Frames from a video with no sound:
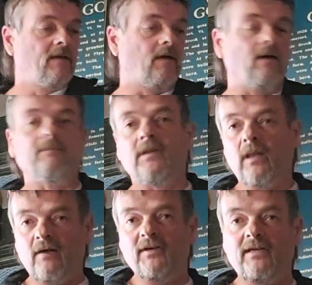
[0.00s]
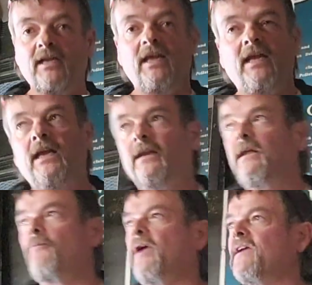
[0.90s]
Love it.
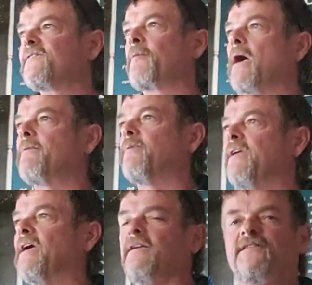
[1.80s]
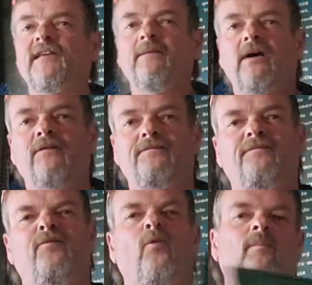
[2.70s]
It weighs probably, I'd say, about
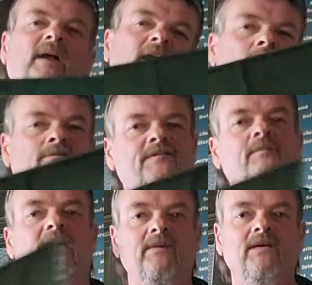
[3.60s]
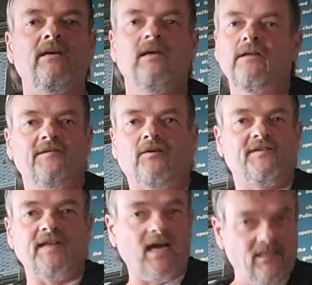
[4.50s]
4 pounds maybe. So
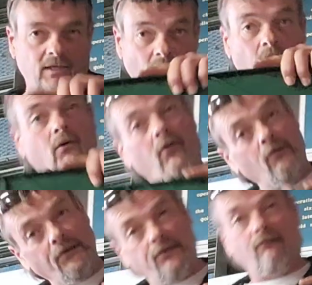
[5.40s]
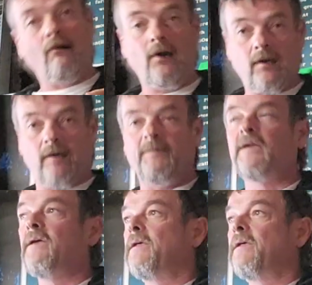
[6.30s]
it's not like, holy crap.